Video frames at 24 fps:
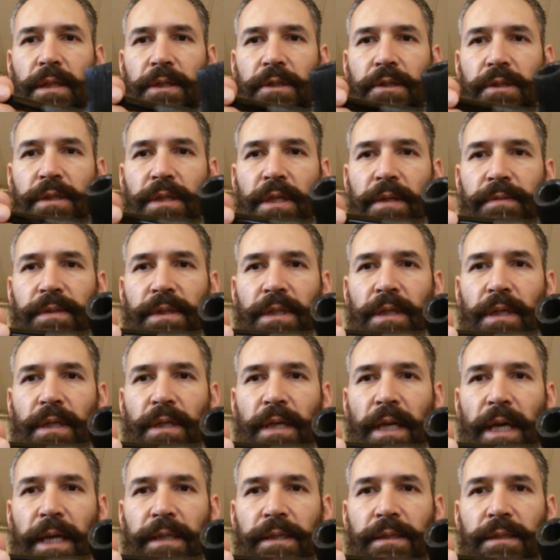It just gives it a
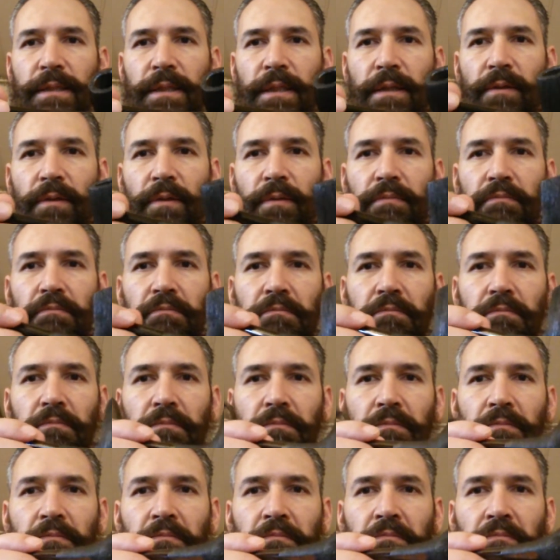nice little,
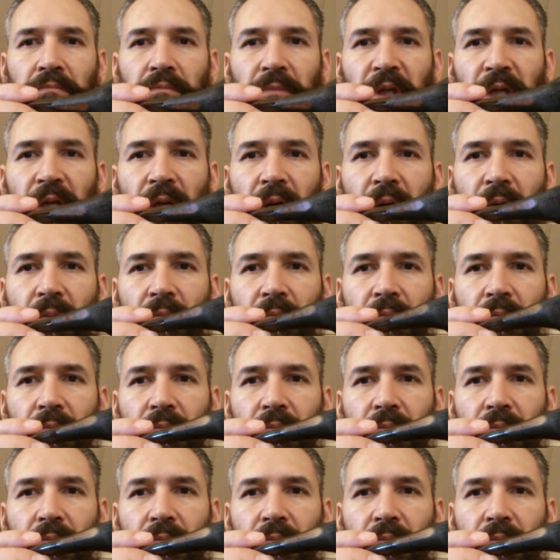you know,